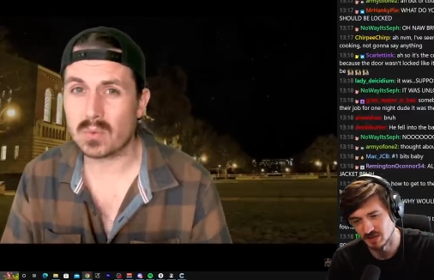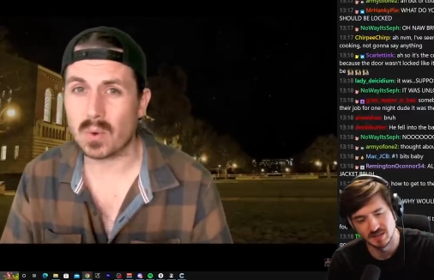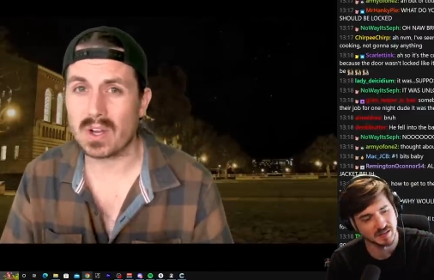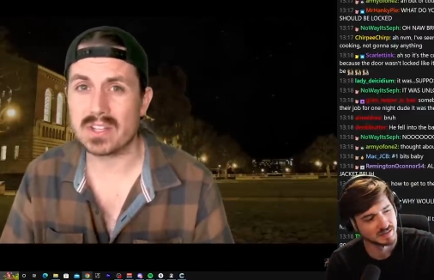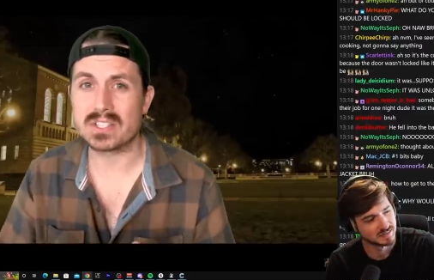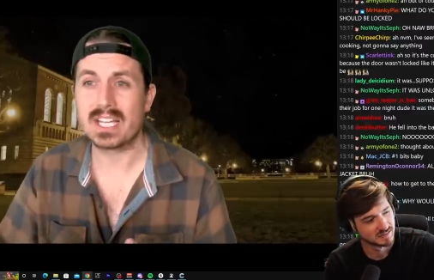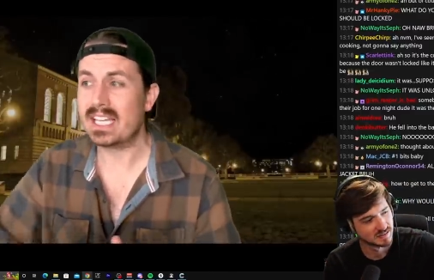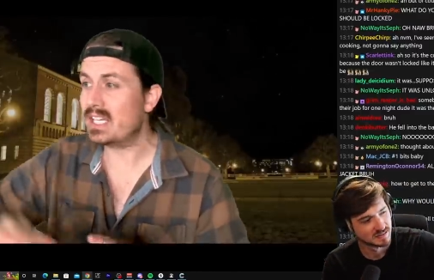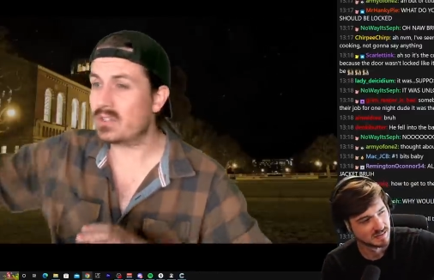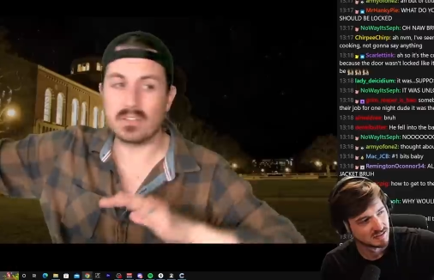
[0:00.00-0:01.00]
Speaker 1: no. was
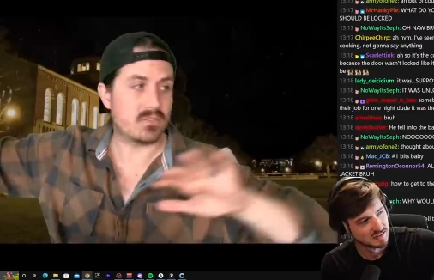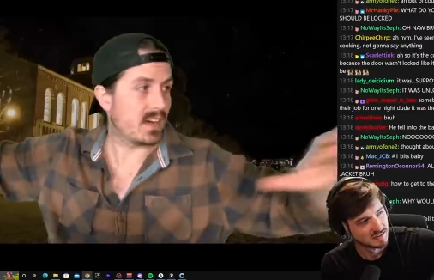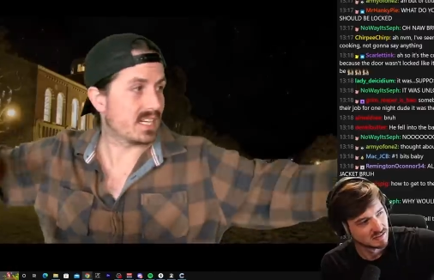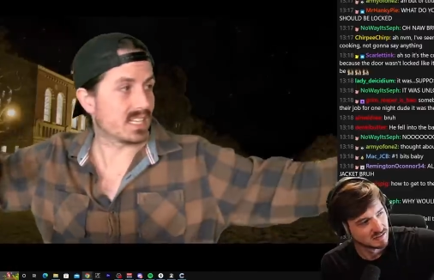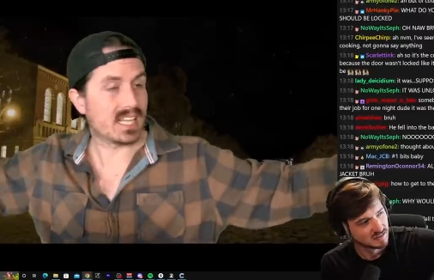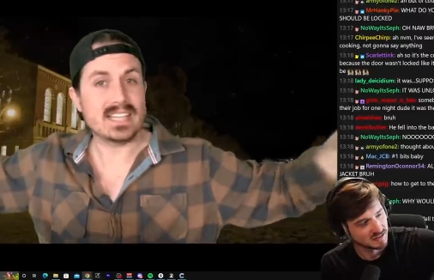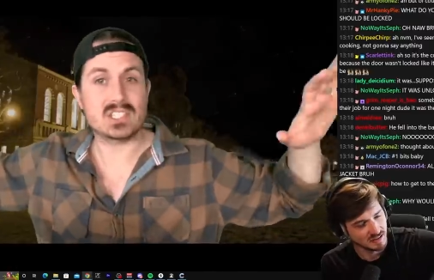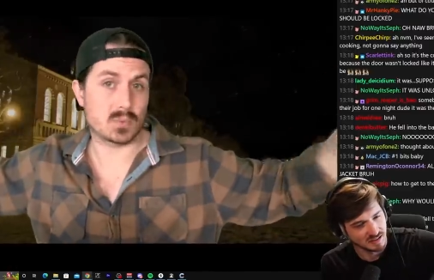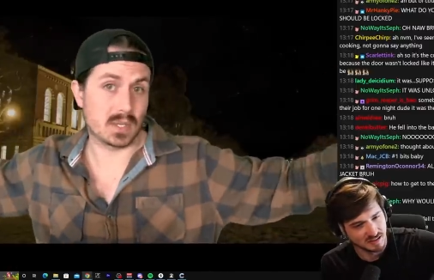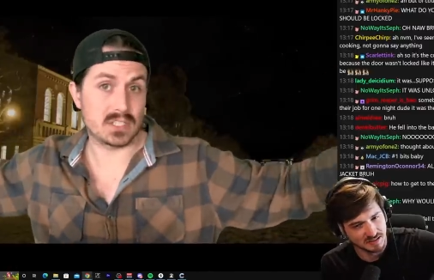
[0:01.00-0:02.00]
he couldn't find a light
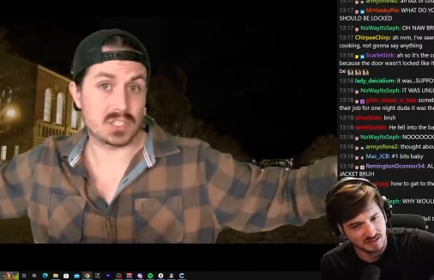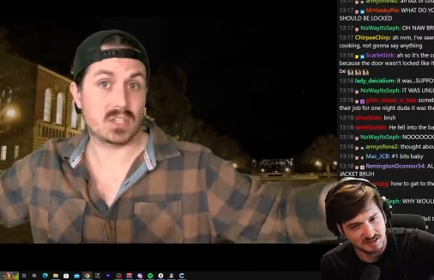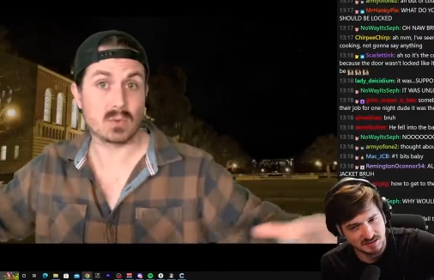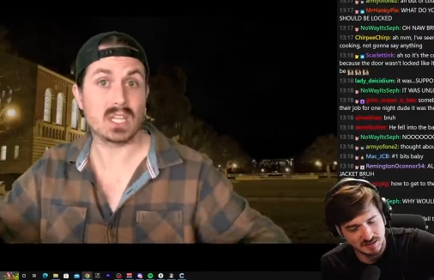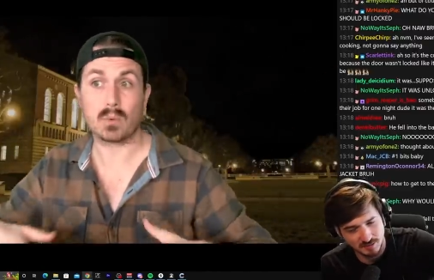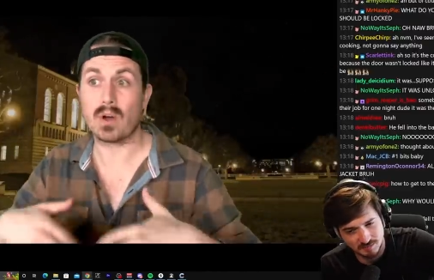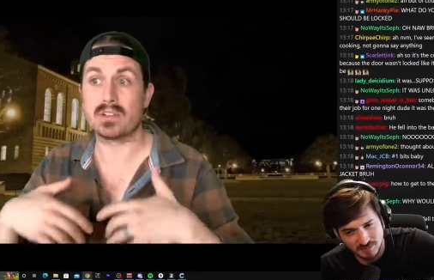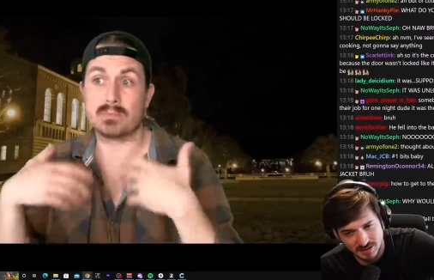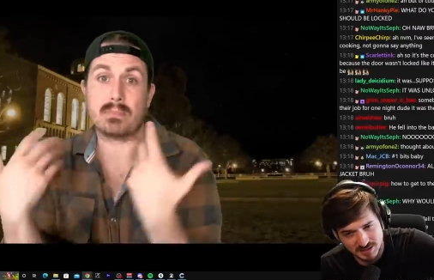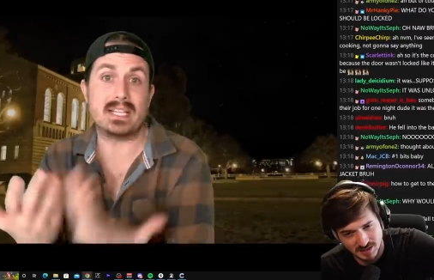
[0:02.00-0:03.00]
switch, and it really some,
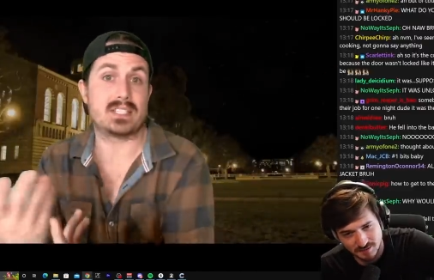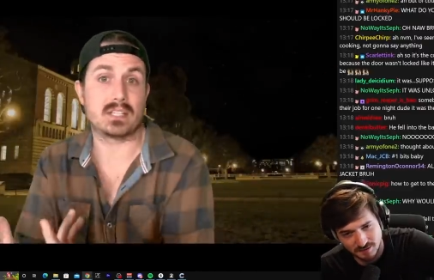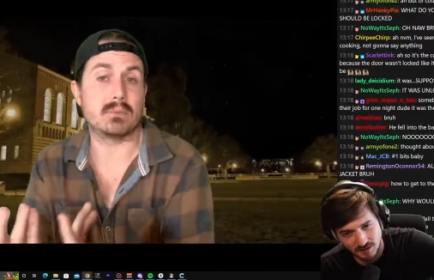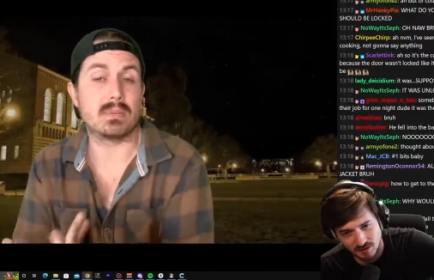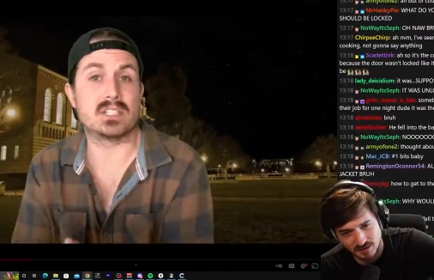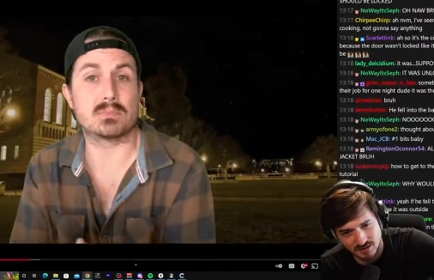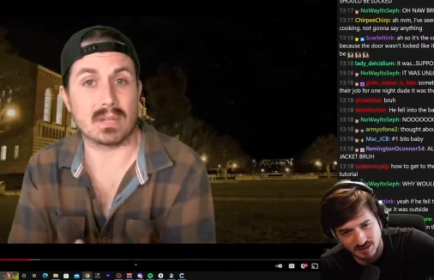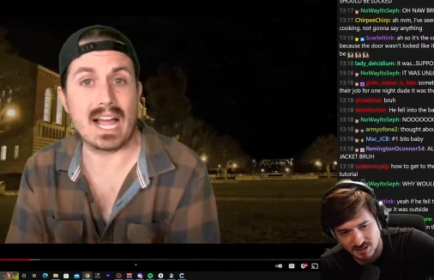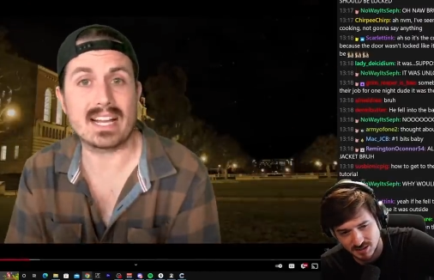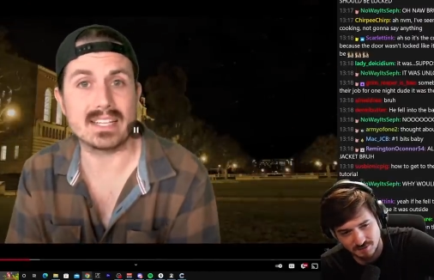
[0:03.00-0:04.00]
was. He's gonna fall in.
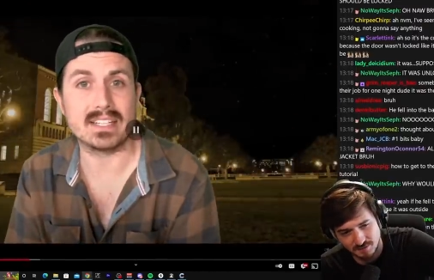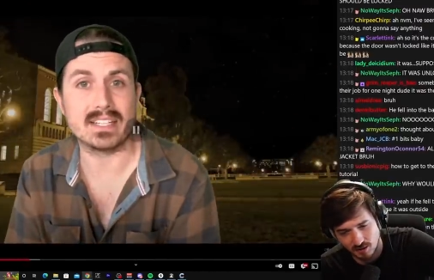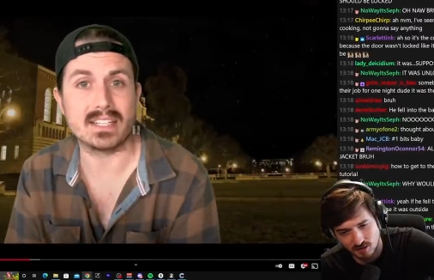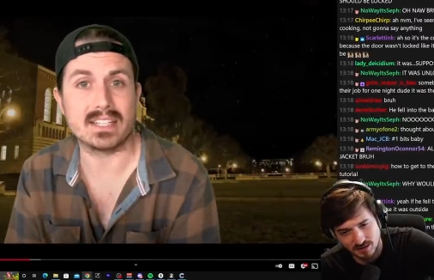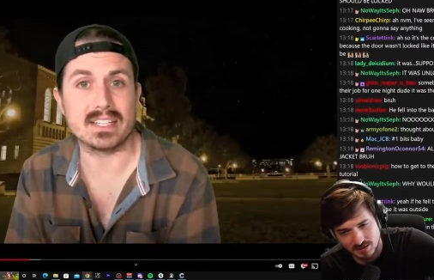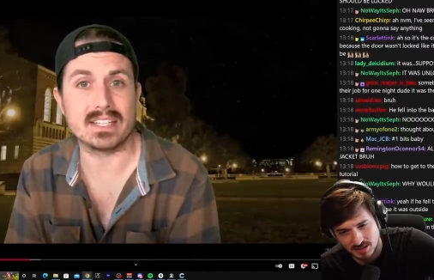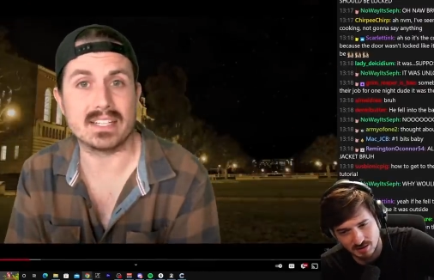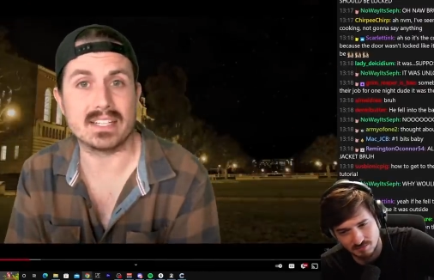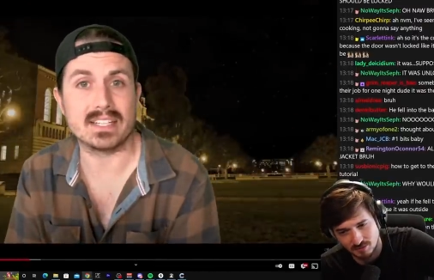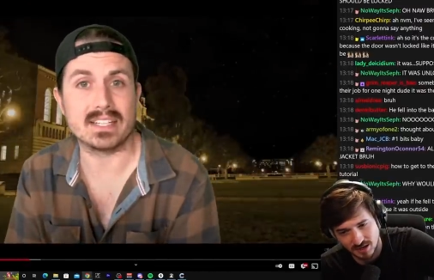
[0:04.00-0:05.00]
He's gonna
Speaker 2: fall into
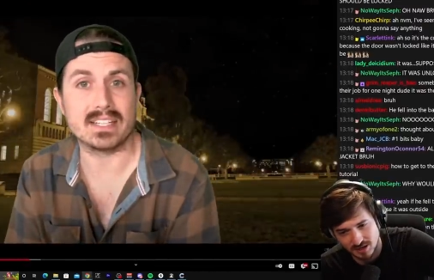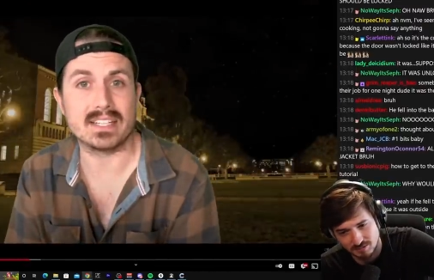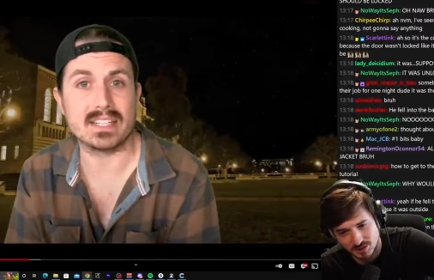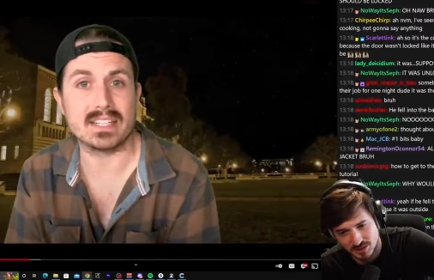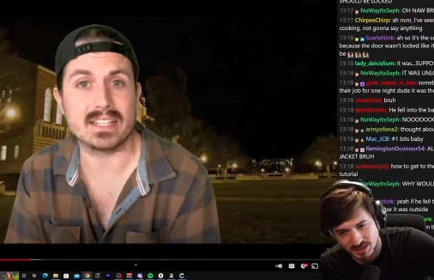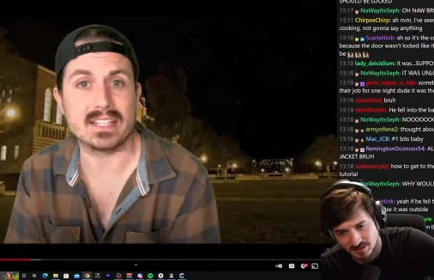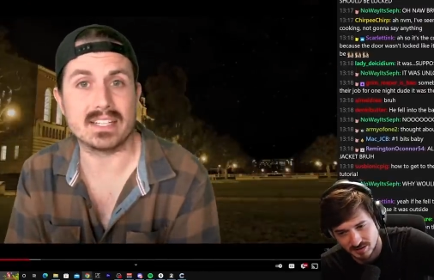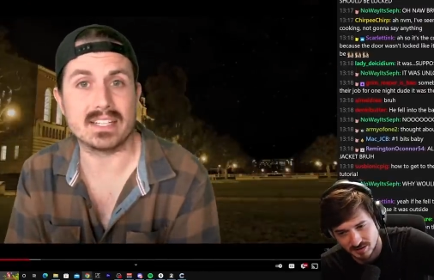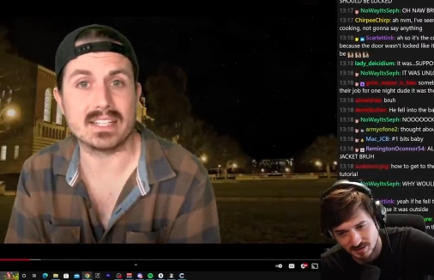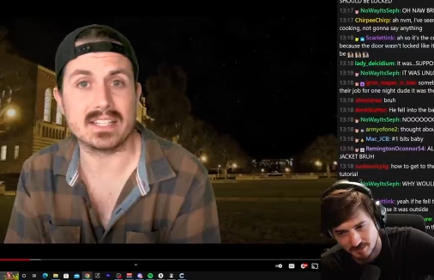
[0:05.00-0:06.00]
some fucking machine,
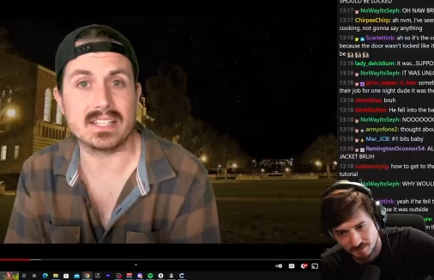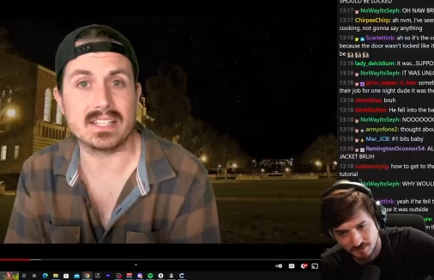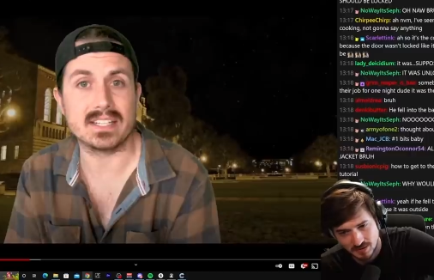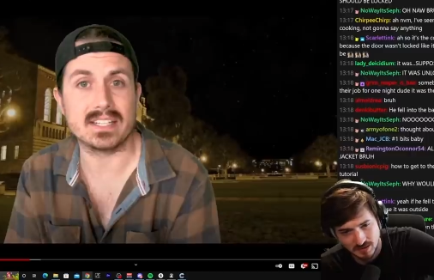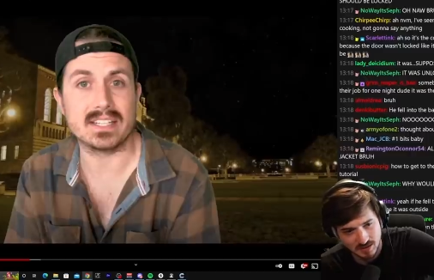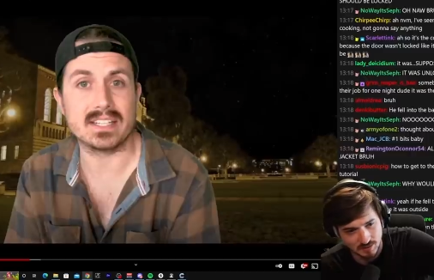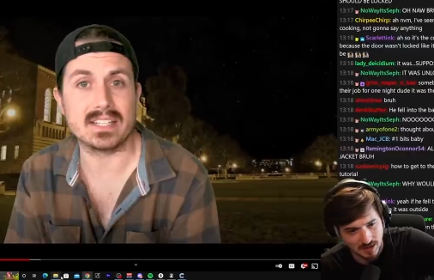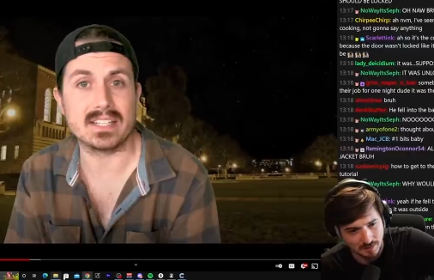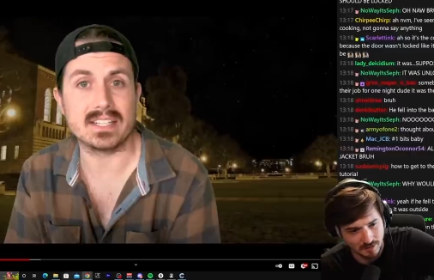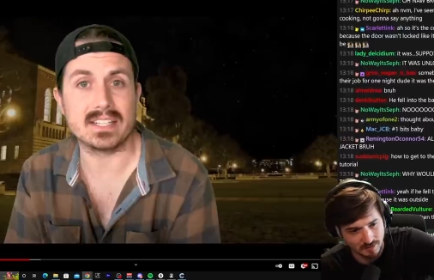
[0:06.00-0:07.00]
dude.
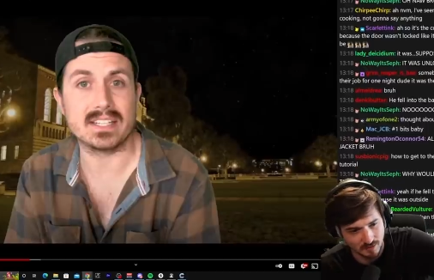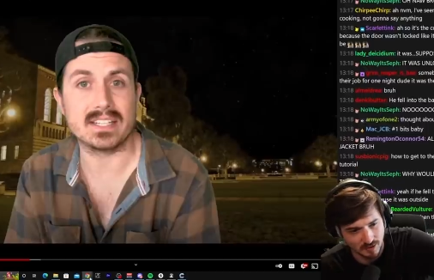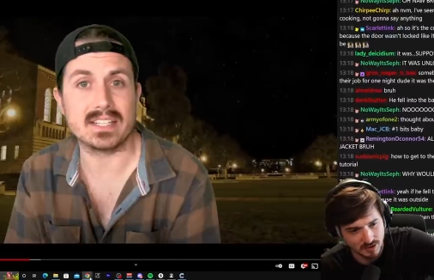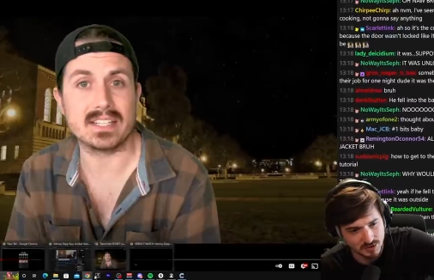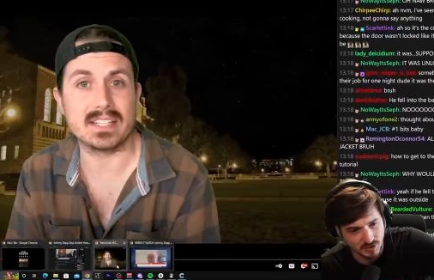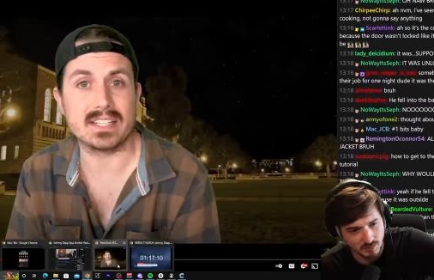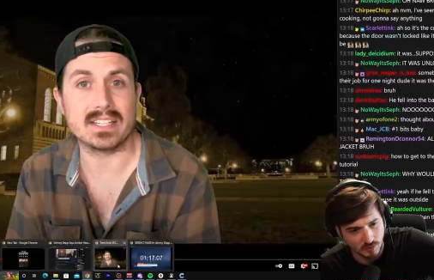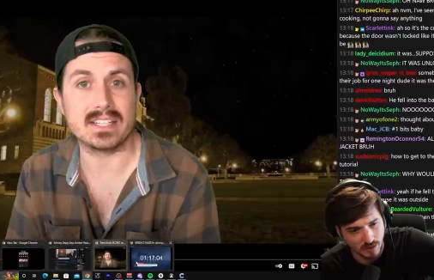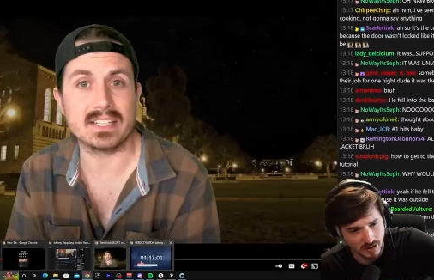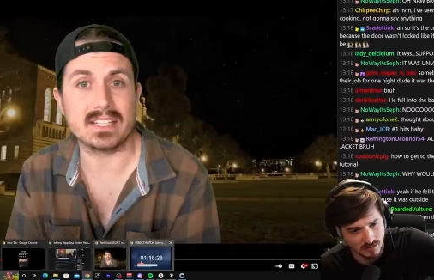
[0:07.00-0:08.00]
What happened to the verdict stream?
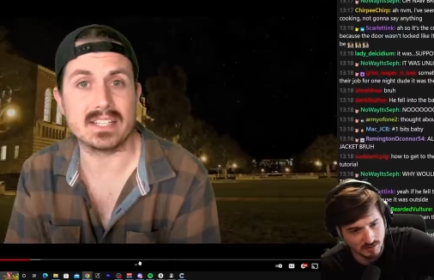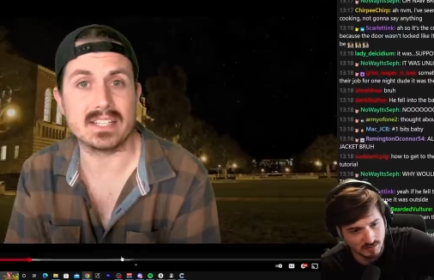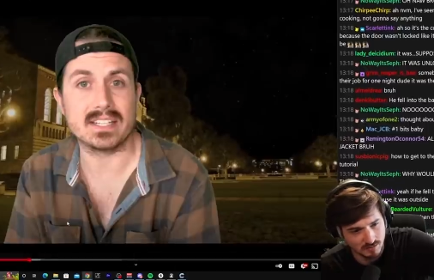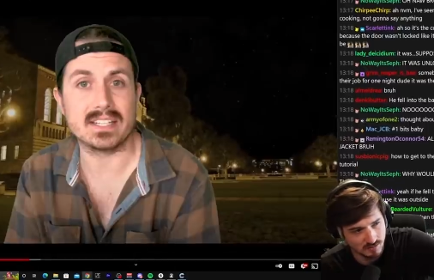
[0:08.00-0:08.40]
We're waiting